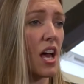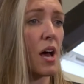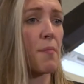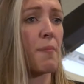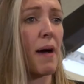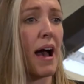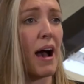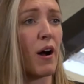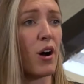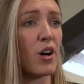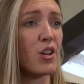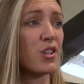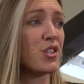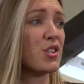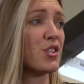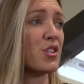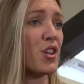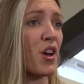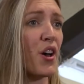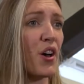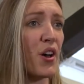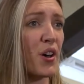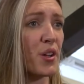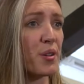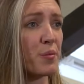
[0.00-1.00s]
about a
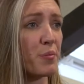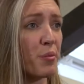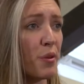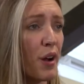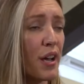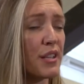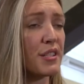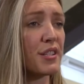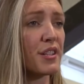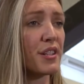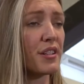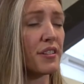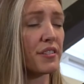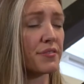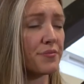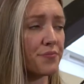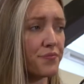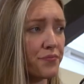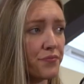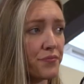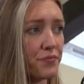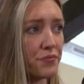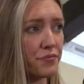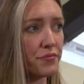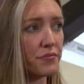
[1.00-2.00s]
certain president,
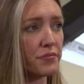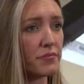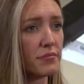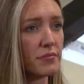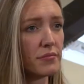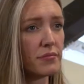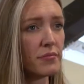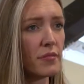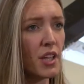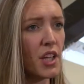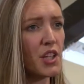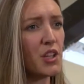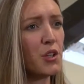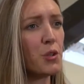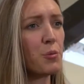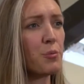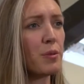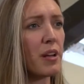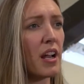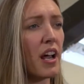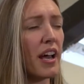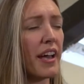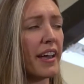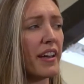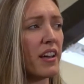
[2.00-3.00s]
you'd be
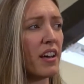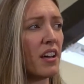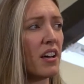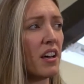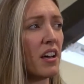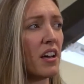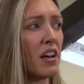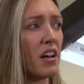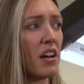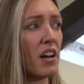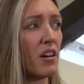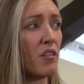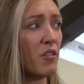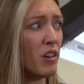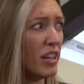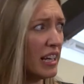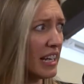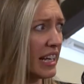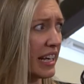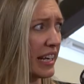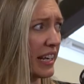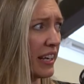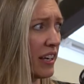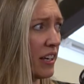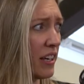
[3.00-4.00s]
like,
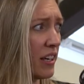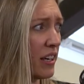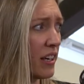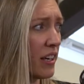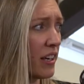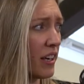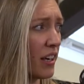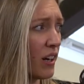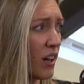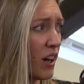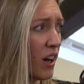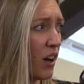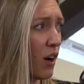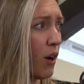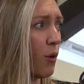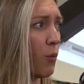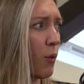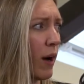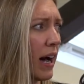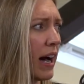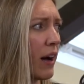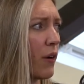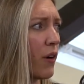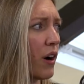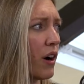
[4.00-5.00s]
Really? Oh
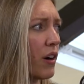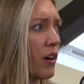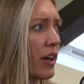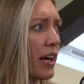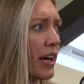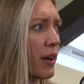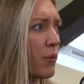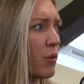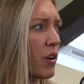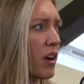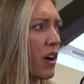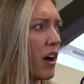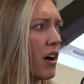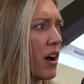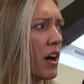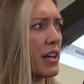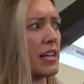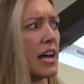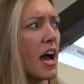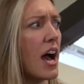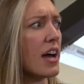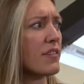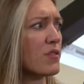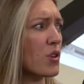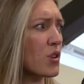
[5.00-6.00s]
wow. Okay. Well,
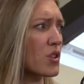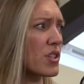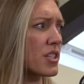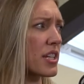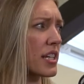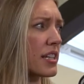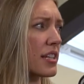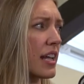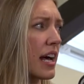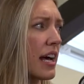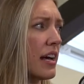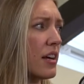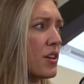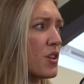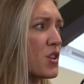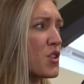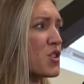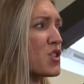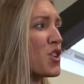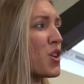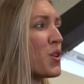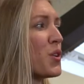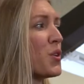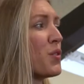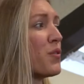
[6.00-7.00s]
I, would not seen that.
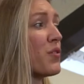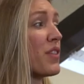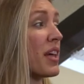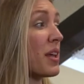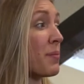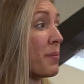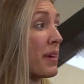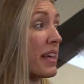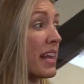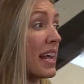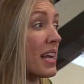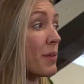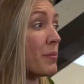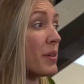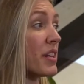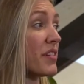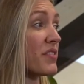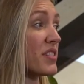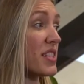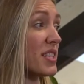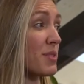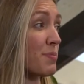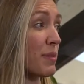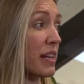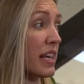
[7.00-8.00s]
So you, there'd be an element of
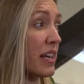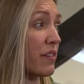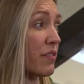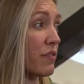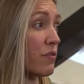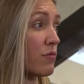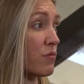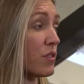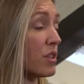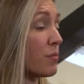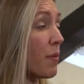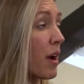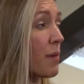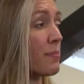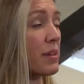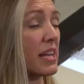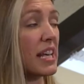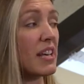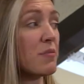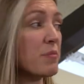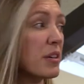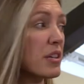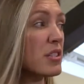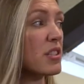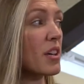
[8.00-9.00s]
disbelief. You might believe
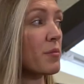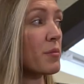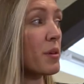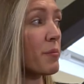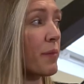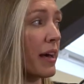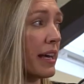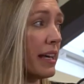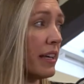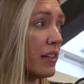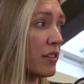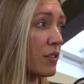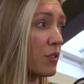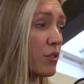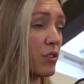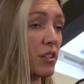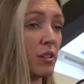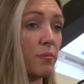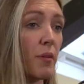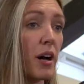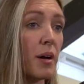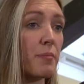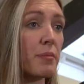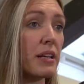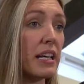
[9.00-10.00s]
me because I'm your mate, or you
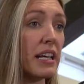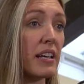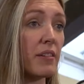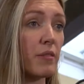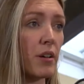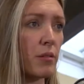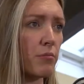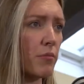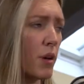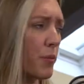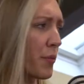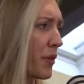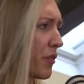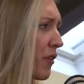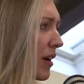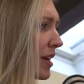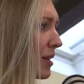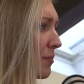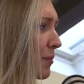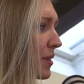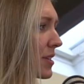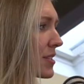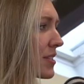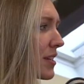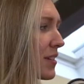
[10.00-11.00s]
might believe I'm upgrading
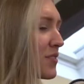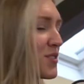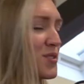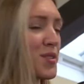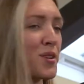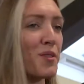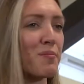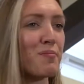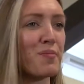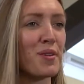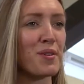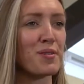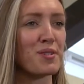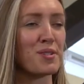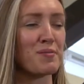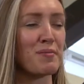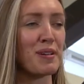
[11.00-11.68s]
myself to, your, to